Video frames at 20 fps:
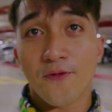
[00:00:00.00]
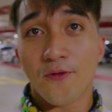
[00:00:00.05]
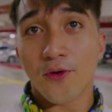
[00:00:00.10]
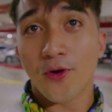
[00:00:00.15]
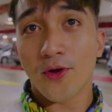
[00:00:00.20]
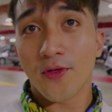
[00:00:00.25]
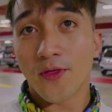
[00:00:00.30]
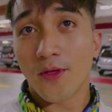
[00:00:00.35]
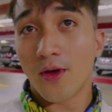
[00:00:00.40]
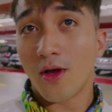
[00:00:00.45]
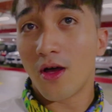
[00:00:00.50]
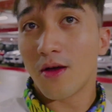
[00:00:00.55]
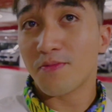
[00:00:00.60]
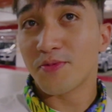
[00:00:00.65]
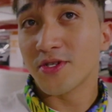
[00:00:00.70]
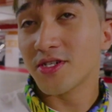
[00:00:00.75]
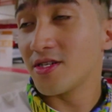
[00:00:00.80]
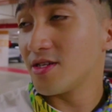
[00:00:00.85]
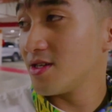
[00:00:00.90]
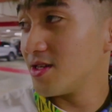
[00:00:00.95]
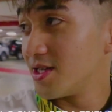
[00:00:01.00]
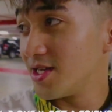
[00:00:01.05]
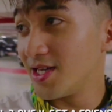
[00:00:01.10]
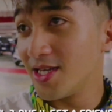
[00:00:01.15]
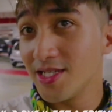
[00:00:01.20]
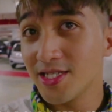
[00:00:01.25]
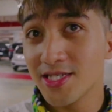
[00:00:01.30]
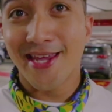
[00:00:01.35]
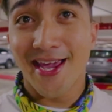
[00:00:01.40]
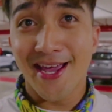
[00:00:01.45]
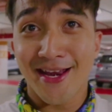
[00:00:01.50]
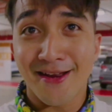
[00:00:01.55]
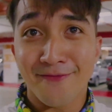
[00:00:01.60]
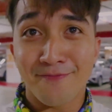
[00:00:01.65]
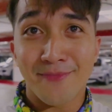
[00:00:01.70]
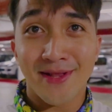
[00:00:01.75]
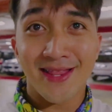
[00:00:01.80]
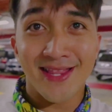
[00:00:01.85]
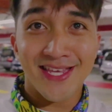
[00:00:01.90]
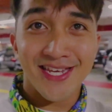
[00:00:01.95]
fourth option is get a
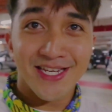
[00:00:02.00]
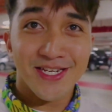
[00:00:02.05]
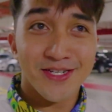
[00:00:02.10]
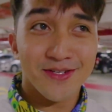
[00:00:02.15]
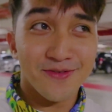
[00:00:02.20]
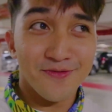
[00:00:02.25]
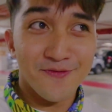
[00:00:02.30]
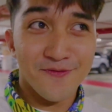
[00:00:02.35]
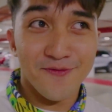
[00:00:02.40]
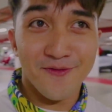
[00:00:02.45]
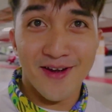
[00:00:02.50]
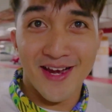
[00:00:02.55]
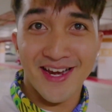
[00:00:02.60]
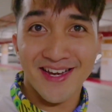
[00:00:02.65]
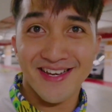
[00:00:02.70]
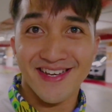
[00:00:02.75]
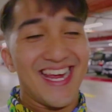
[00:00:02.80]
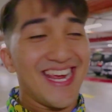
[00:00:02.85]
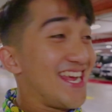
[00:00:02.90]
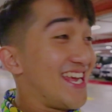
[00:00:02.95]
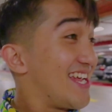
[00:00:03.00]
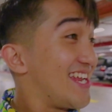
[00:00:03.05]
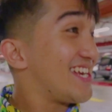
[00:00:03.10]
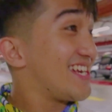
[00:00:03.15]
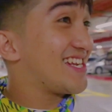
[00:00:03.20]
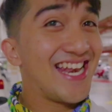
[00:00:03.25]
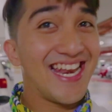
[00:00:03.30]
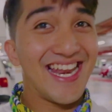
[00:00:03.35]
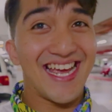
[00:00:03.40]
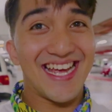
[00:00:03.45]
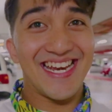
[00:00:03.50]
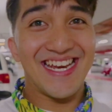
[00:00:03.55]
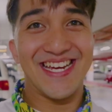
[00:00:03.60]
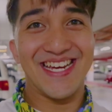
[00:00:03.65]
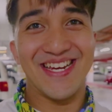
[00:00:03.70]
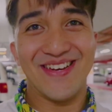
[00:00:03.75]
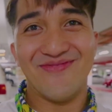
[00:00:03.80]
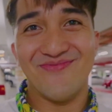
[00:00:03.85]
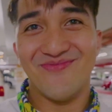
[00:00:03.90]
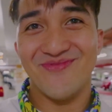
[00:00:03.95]
Malaysian friend and let
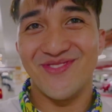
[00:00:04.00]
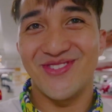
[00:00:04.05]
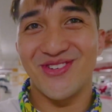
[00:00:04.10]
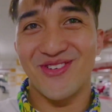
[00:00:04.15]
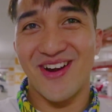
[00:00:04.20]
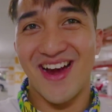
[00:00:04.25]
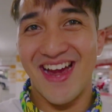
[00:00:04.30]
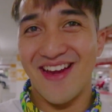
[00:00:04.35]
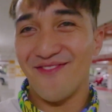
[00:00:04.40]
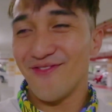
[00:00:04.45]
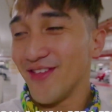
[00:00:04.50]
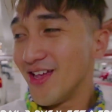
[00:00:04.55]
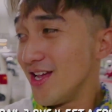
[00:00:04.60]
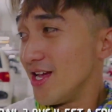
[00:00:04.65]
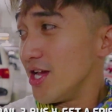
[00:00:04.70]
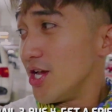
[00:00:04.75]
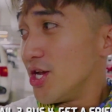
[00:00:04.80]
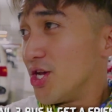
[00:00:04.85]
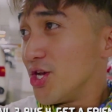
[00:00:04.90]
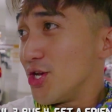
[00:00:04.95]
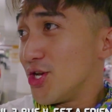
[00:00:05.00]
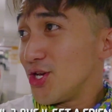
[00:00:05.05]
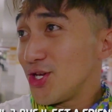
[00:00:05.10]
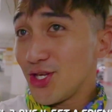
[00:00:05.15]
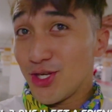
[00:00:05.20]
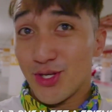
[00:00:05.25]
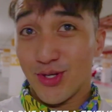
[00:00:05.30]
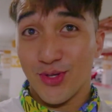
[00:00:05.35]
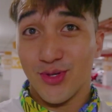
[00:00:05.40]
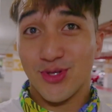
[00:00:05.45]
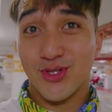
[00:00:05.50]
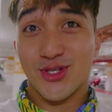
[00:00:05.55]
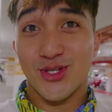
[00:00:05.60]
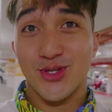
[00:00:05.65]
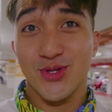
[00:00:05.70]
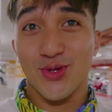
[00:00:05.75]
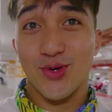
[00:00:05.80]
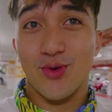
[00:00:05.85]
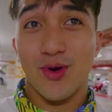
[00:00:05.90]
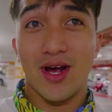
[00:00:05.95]
him drive you
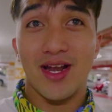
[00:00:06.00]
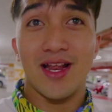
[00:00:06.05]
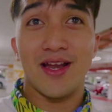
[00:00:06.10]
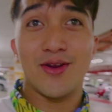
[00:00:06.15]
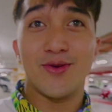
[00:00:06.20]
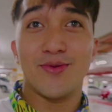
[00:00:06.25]
to Kuala